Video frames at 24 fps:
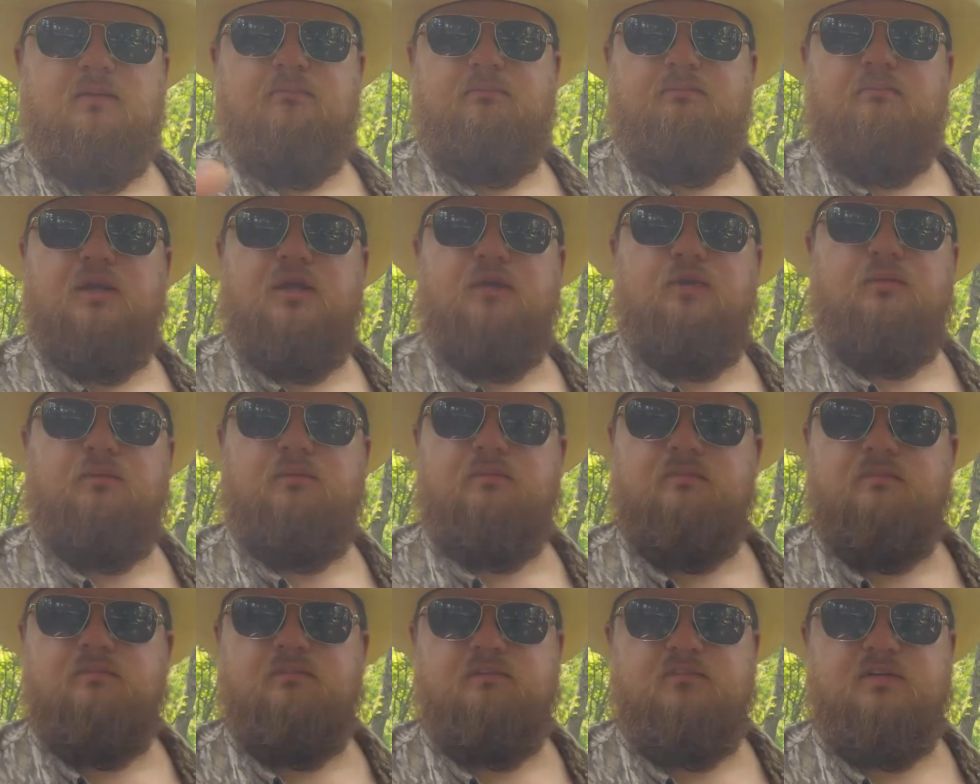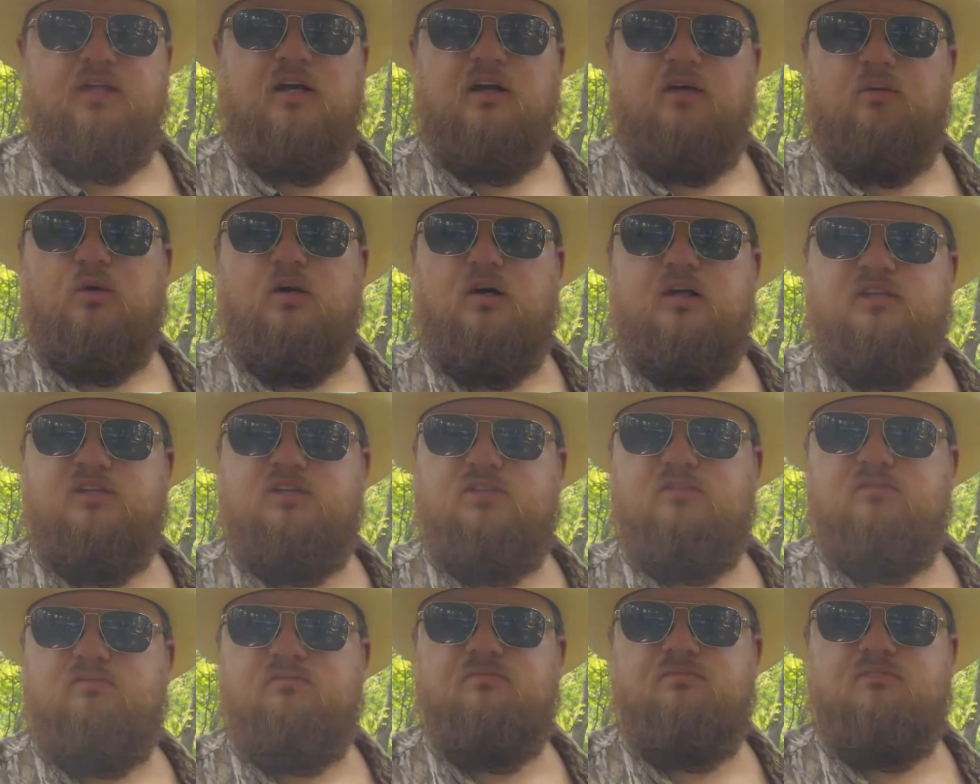Boom, there it was.
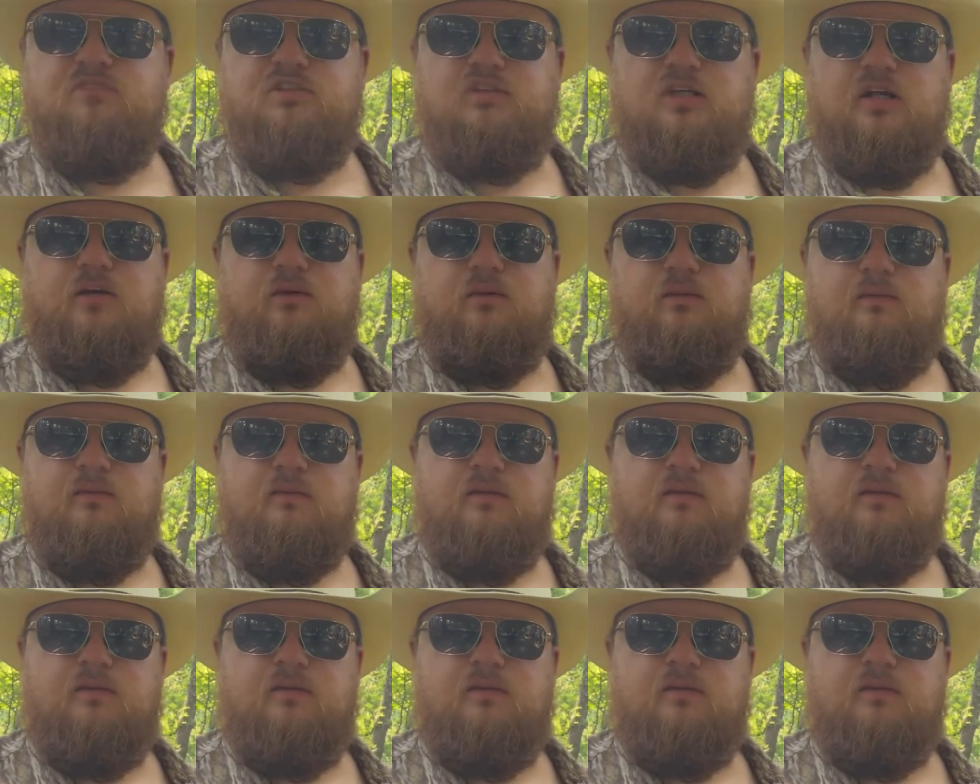So